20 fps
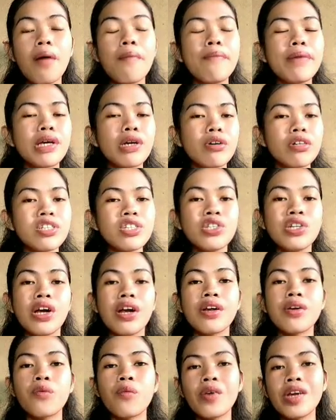because they
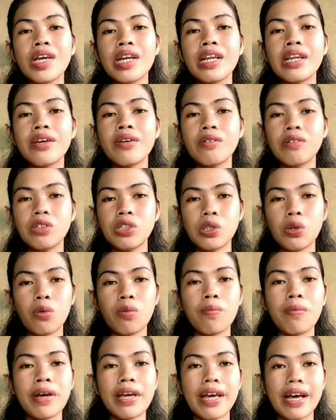are quickly
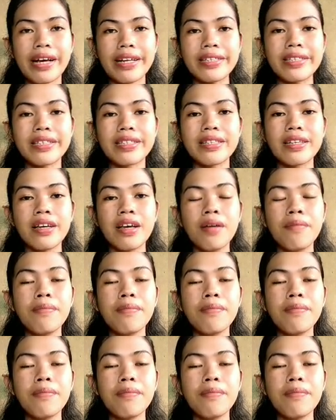consumed by us,